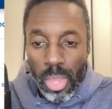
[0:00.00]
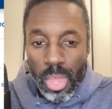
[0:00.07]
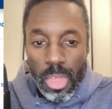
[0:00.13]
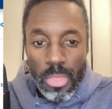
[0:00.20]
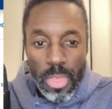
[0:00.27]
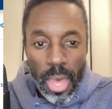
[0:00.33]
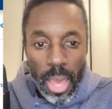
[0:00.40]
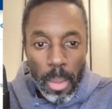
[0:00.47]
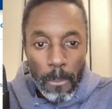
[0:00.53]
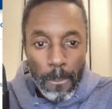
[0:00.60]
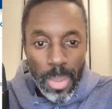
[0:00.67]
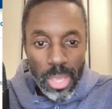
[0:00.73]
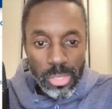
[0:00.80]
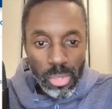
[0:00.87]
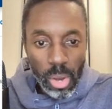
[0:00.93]
that
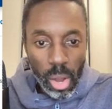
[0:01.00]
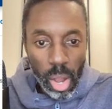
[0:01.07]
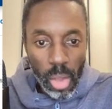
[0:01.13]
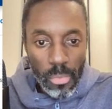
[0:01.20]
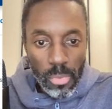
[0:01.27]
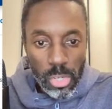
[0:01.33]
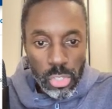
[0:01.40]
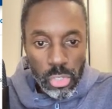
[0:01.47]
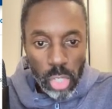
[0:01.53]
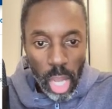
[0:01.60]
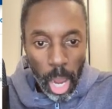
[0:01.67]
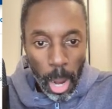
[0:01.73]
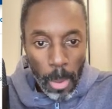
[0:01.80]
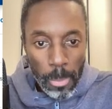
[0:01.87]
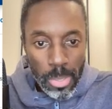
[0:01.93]
based on their
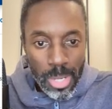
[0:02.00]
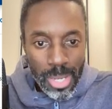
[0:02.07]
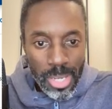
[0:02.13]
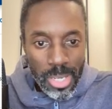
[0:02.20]
job